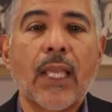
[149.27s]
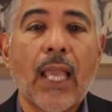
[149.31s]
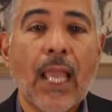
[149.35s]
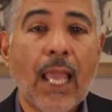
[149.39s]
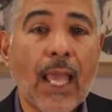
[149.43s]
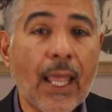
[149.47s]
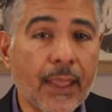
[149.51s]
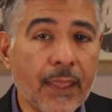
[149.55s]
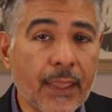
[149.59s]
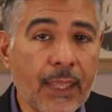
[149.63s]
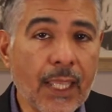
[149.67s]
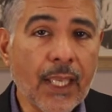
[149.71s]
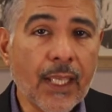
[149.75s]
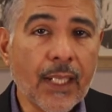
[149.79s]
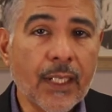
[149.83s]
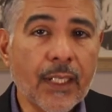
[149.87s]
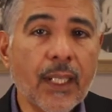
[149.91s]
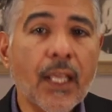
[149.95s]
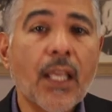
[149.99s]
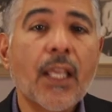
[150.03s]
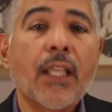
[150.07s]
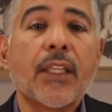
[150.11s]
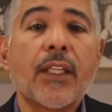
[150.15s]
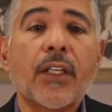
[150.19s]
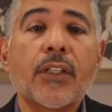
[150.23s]
And then
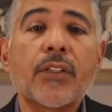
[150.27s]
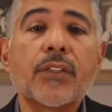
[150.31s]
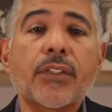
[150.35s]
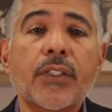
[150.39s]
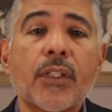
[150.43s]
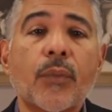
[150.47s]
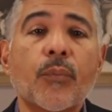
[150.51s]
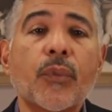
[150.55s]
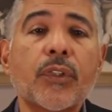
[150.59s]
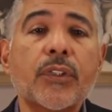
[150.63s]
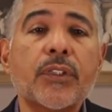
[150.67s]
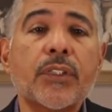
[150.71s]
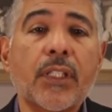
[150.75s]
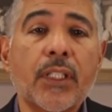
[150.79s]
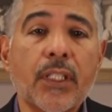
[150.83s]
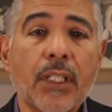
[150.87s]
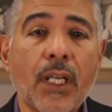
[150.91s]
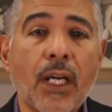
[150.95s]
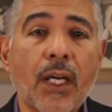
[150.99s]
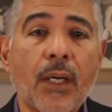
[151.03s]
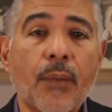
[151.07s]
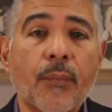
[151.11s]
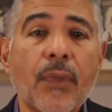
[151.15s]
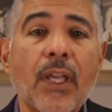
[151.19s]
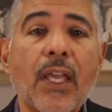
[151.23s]
there's someone to
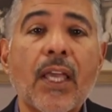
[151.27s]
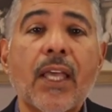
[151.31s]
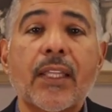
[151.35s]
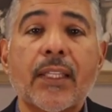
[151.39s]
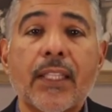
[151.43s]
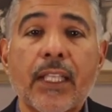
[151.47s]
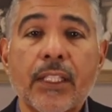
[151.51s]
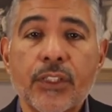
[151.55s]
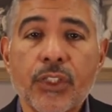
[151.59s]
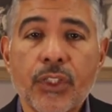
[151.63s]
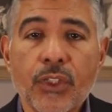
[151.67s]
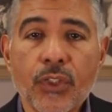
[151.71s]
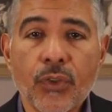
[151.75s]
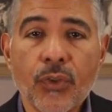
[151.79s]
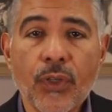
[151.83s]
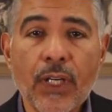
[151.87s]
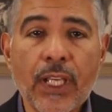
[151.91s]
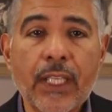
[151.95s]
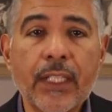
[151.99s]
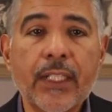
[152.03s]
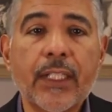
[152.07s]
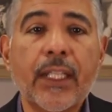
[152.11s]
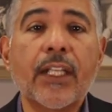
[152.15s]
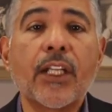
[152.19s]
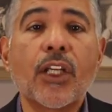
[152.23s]
come that's
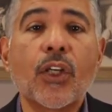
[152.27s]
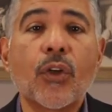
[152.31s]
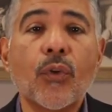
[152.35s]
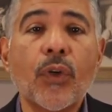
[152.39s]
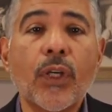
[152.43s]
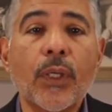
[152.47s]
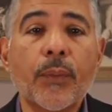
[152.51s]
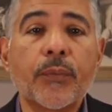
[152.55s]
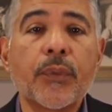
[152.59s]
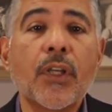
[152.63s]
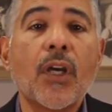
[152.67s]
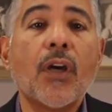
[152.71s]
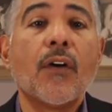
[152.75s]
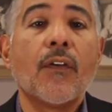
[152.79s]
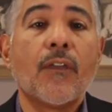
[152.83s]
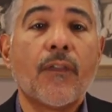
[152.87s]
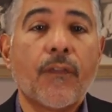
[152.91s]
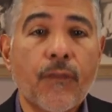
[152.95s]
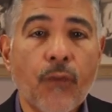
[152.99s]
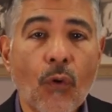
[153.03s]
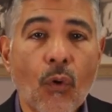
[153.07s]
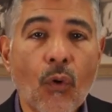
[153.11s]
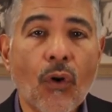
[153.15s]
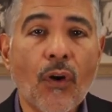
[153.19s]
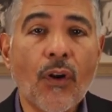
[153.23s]
trained and equipped
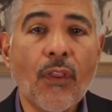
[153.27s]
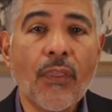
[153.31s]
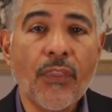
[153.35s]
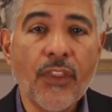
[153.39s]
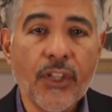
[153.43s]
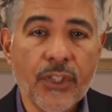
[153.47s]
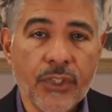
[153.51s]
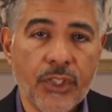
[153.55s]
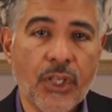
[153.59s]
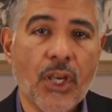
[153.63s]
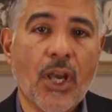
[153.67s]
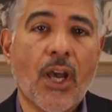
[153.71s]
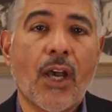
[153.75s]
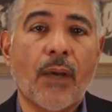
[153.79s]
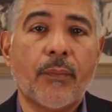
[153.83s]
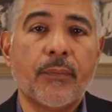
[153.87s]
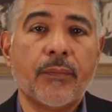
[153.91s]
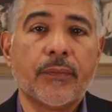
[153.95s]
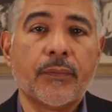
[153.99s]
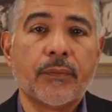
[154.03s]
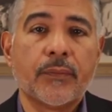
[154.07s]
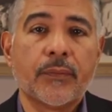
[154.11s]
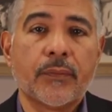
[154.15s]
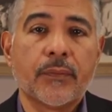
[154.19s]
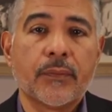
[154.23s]
for the job.
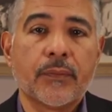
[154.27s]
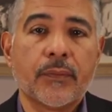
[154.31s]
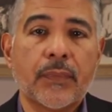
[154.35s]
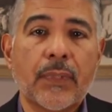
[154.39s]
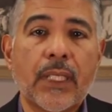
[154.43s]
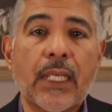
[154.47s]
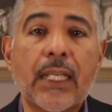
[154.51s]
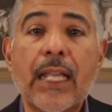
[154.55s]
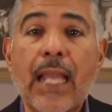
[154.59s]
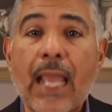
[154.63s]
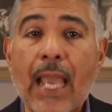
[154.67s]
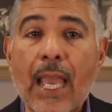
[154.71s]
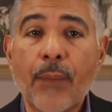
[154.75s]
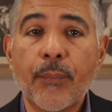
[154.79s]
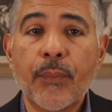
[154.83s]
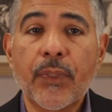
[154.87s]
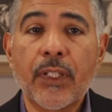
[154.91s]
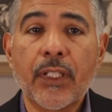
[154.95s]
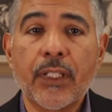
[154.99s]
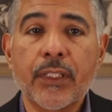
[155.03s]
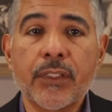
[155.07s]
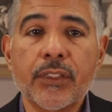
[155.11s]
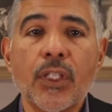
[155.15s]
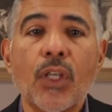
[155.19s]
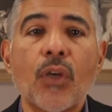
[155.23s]
An
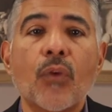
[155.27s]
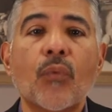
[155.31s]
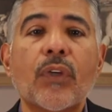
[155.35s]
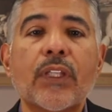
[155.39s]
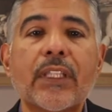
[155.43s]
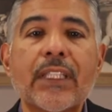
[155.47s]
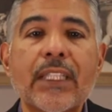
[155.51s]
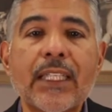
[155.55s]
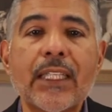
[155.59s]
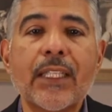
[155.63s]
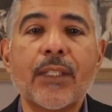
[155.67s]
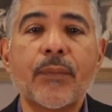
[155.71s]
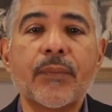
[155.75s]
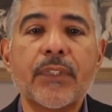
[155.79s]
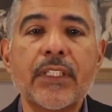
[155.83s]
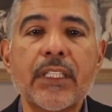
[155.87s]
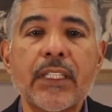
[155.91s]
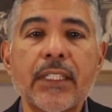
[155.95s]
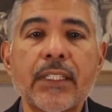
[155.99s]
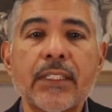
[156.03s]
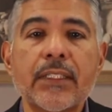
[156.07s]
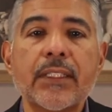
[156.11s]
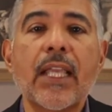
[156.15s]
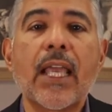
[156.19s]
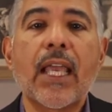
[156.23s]
ambulance with
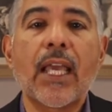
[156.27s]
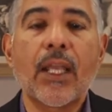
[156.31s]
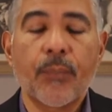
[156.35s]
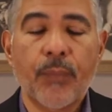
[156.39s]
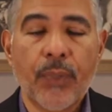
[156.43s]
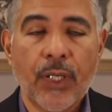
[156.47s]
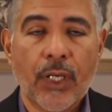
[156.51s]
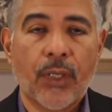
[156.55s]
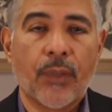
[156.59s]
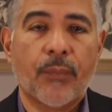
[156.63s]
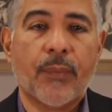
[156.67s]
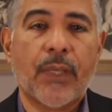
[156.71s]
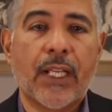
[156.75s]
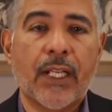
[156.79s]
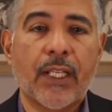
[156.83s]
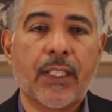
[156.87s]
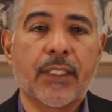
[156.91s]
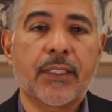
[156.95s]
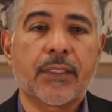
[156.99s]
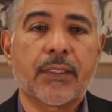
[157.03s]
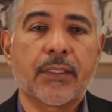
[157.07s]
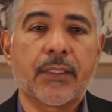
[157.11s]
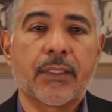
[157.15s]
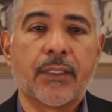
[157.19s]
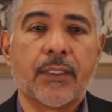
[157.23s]
EMTs and
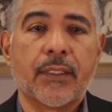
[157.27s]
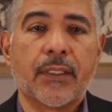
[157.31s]
paramedics.